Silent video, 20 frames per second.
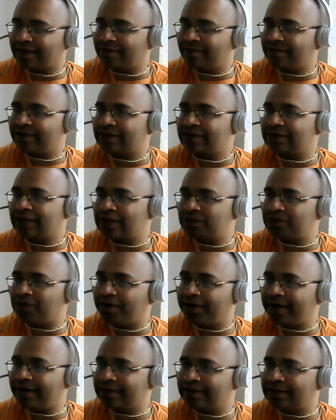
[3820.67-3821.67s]
if krishna's
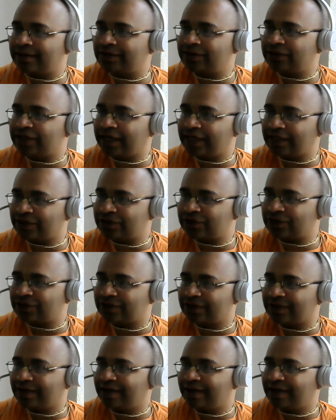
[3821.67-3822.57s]
body doesn't change